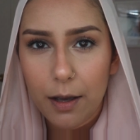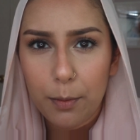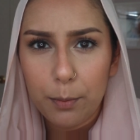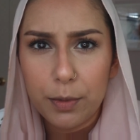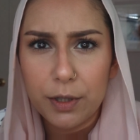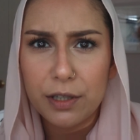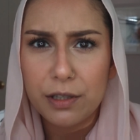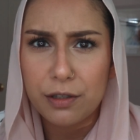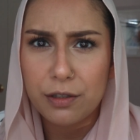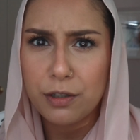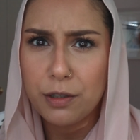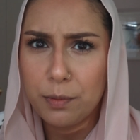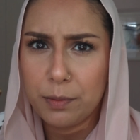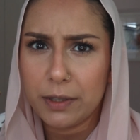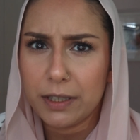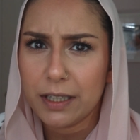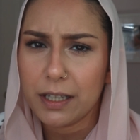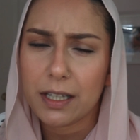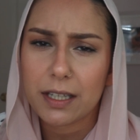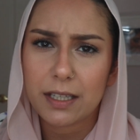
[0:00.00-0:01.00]
It's super
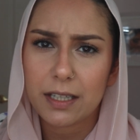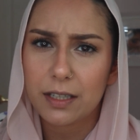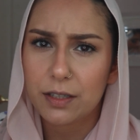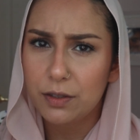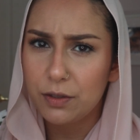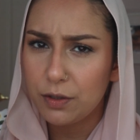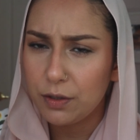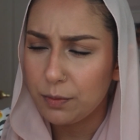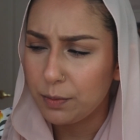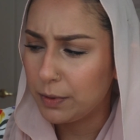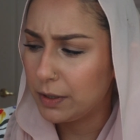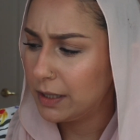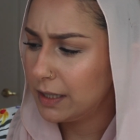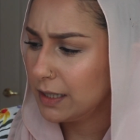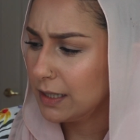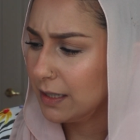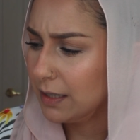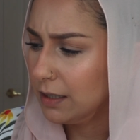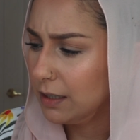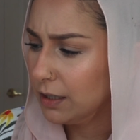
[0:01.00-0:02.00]
easy
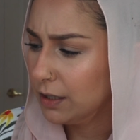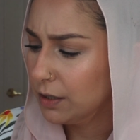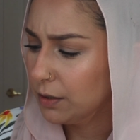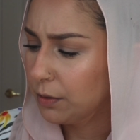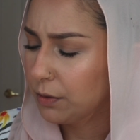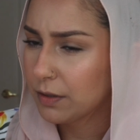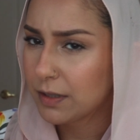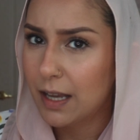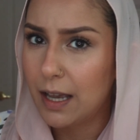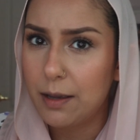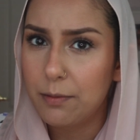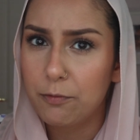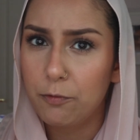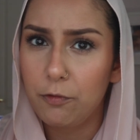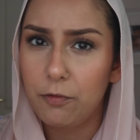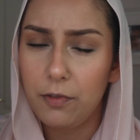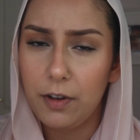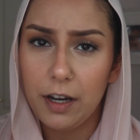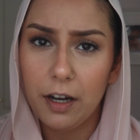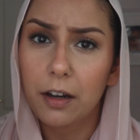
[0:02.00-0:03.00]
to use. I'm
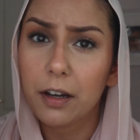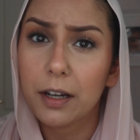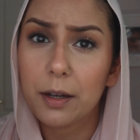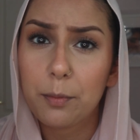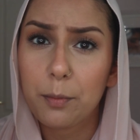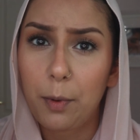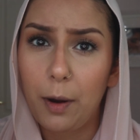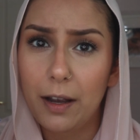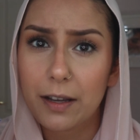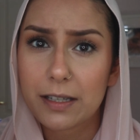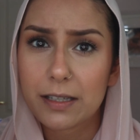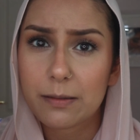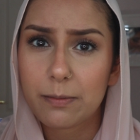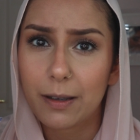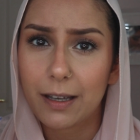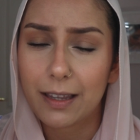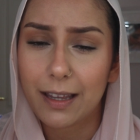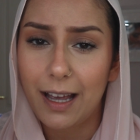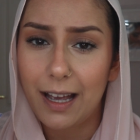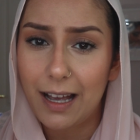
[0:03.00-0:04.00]
very impressed
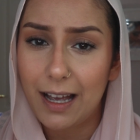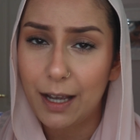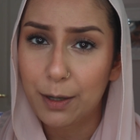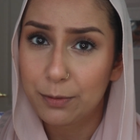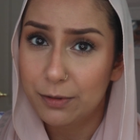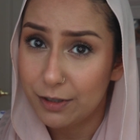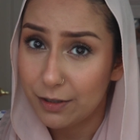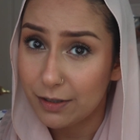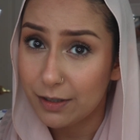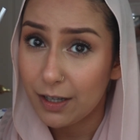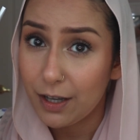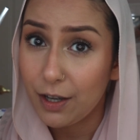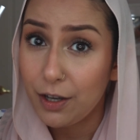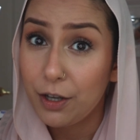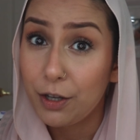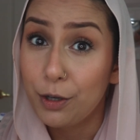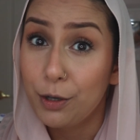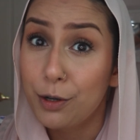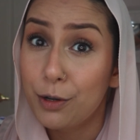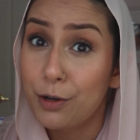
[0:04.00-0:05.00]
by that. I was
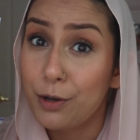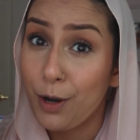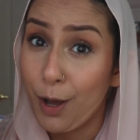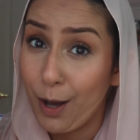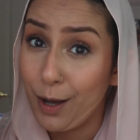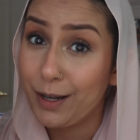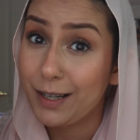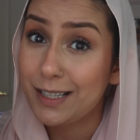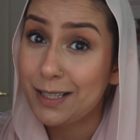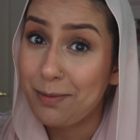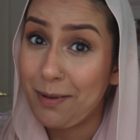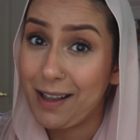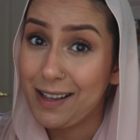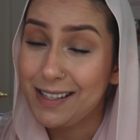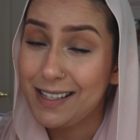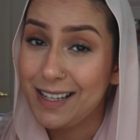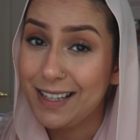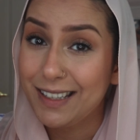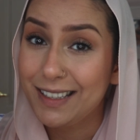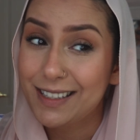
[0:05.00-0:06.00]
not
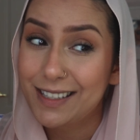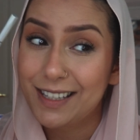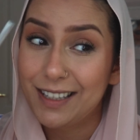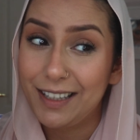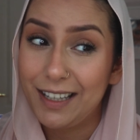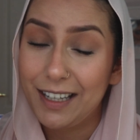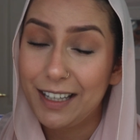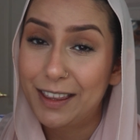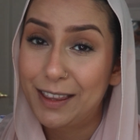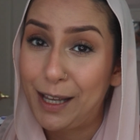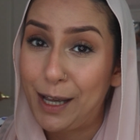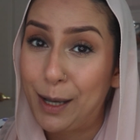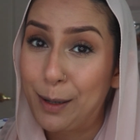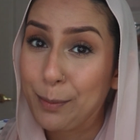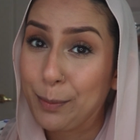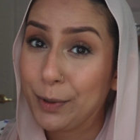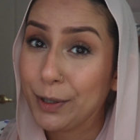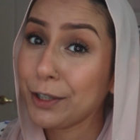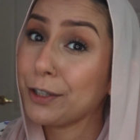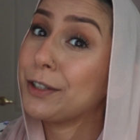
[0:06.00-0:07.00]
expecting to like that,
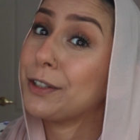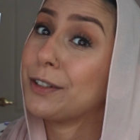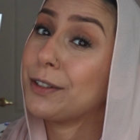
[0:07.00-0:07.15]
but